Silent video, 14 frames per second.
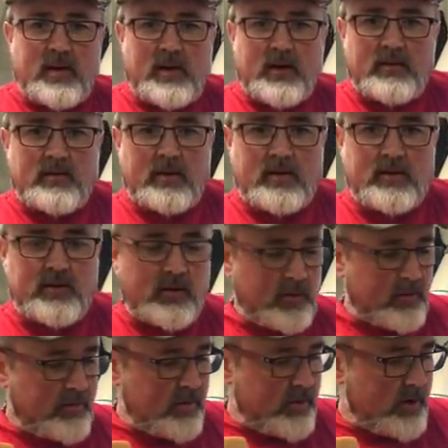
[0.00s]
angle so I can show you
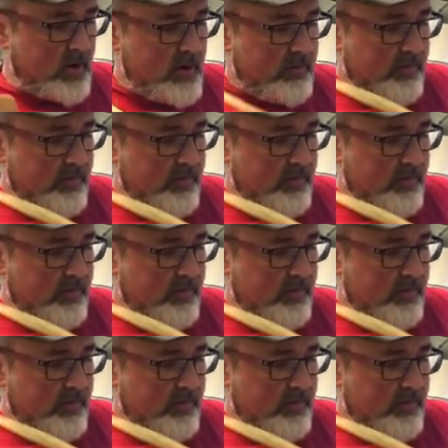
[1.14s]
what I'm doing.